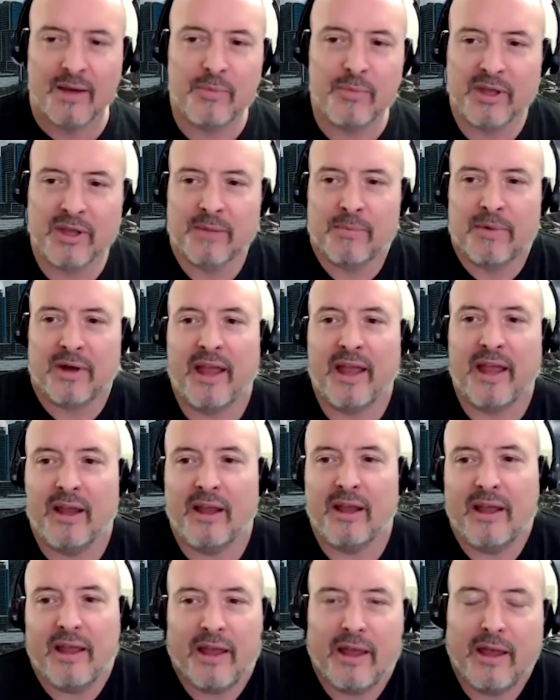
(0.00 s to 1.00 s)
think about
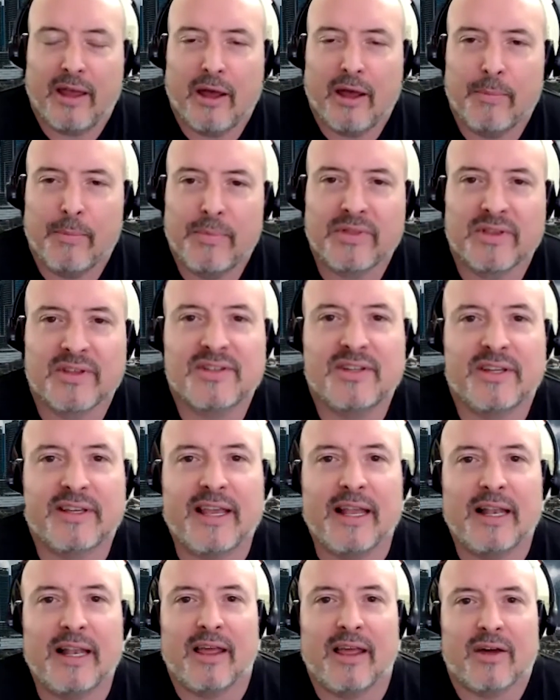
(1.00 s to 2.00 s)
ha- helping this
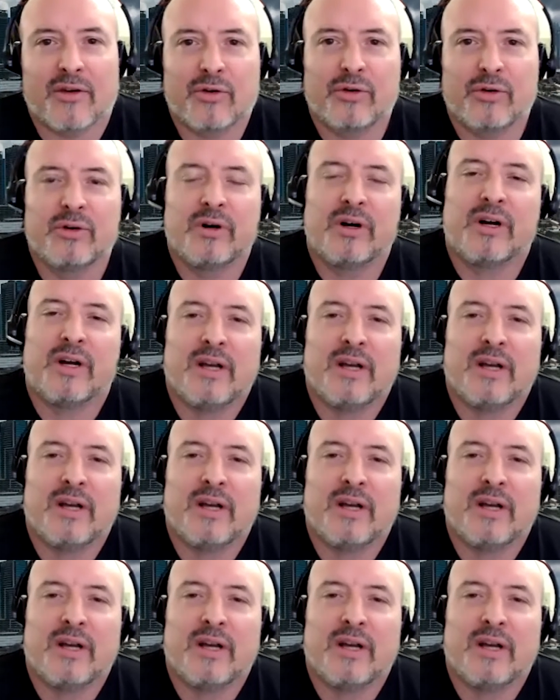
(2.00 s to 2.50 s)
tequilero.